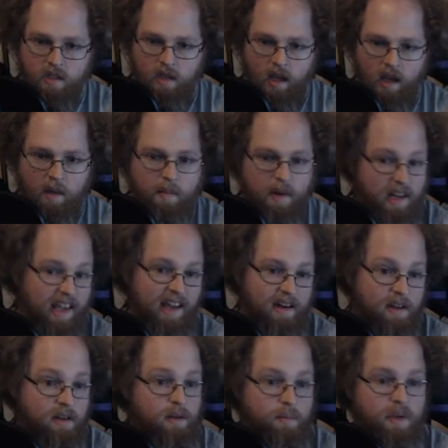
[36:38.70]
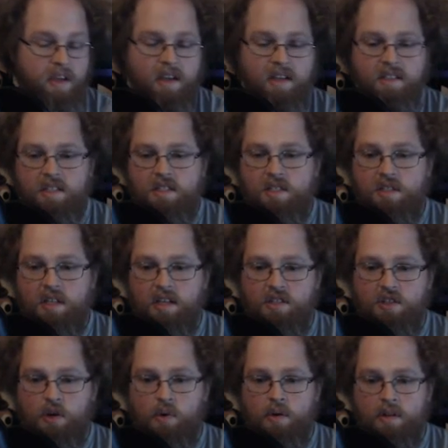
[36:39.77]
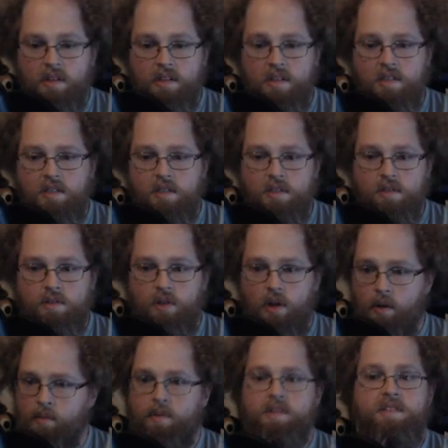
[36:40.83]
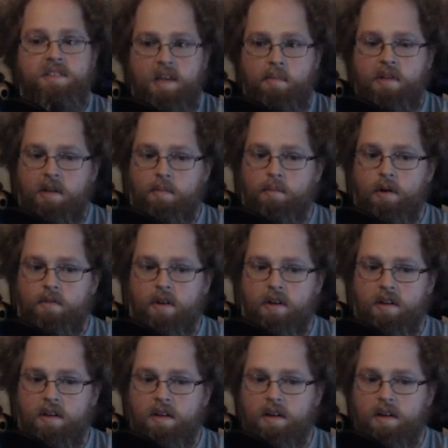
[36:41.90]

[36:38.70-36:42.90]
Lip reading: But again, because this is like stone, this is empty. Perfect.